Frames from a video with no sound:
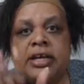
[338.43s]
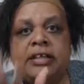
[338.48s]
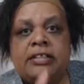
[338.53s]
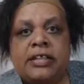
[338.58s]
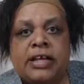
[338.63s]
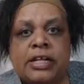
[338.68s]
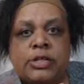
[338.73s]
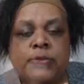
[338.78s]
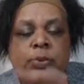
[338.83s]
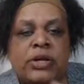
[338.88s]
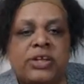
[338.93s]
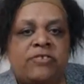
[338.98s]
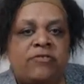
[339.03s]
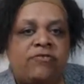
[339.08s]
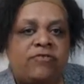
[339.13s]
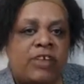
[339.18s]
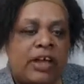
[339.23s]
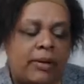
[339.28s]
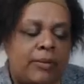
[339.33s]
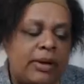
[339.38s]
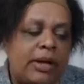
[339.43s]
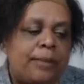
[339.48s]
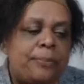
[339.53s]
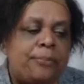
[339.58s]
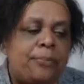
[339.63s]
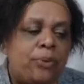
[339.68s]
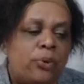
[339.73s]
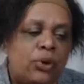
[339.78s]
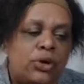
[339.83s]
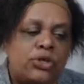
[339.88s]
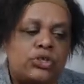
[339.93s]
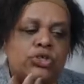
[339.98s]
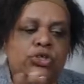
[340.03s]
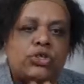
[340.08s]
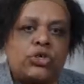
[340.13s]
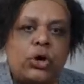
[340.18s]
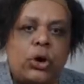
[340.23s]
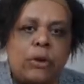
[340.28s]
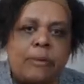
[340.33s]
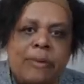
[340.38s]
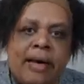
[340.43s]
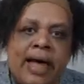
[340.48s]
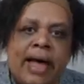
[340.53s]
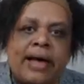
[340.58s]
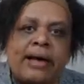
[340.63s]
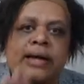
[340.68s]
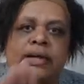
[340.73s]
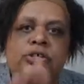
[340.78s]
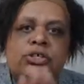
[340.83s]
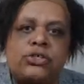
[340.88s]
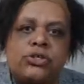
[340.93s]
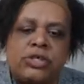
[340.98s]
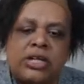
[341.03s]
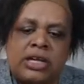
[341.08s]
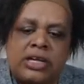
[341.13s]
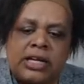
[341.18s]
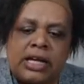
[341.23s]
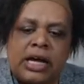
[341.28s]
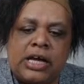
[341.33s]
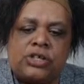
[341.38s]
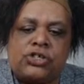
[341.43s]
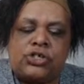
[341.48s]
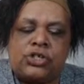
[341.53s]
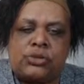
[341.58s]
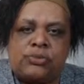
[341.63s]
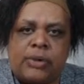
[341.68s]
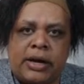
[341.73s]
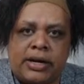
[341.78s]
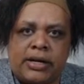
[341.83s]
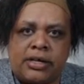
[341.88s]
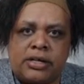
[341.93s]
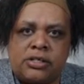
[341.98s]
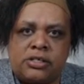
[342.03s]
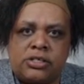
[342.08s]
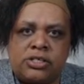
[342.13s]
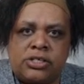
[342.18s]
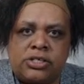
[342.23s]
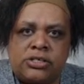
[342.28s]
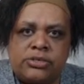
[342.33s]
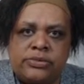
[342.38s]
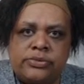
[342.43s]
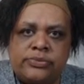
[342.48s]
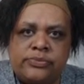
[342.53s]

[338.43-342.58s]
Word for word: That's why it's very important to go back to the Akashic records